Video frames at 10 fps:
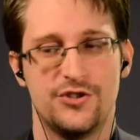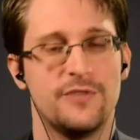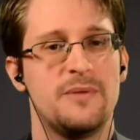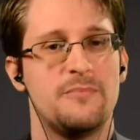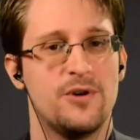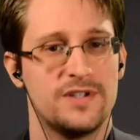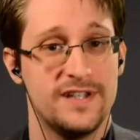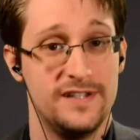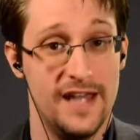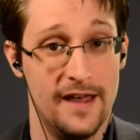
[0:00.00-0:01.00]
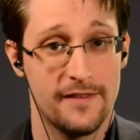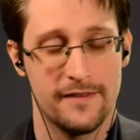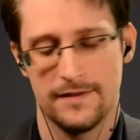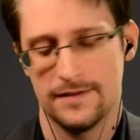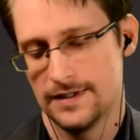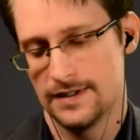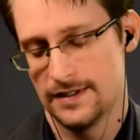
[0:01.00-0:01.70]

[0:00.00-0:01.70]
should be put to death.